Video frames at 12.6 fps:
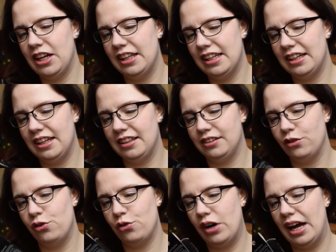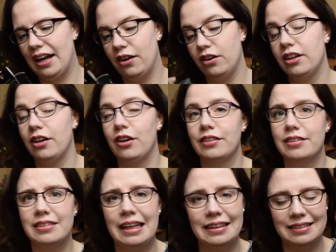and then it'll dry on, or you'll
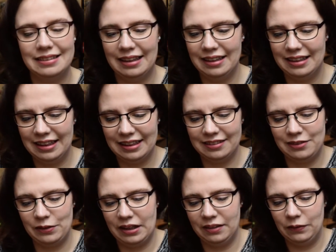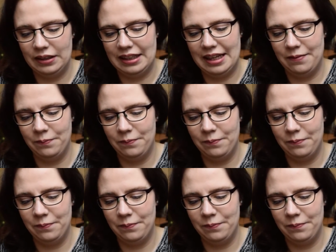set it I think as well with